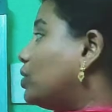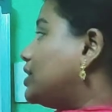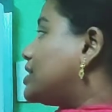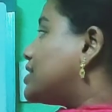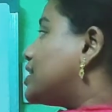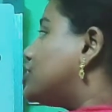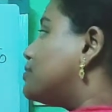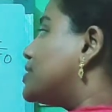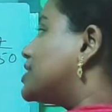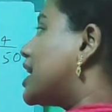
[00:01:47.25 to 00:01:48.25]
Only the
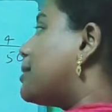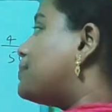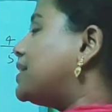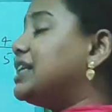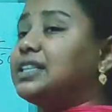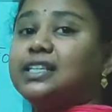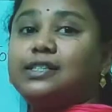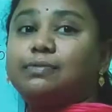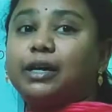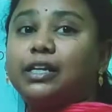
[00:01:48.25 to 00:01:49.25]
search must happen in
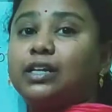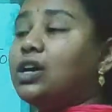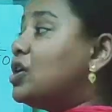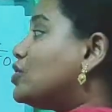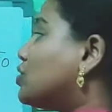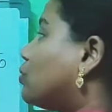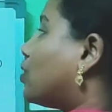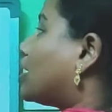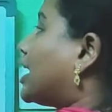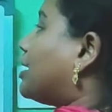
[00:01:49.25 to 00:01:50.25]
this part. So
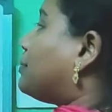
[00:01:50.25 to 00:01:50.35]
what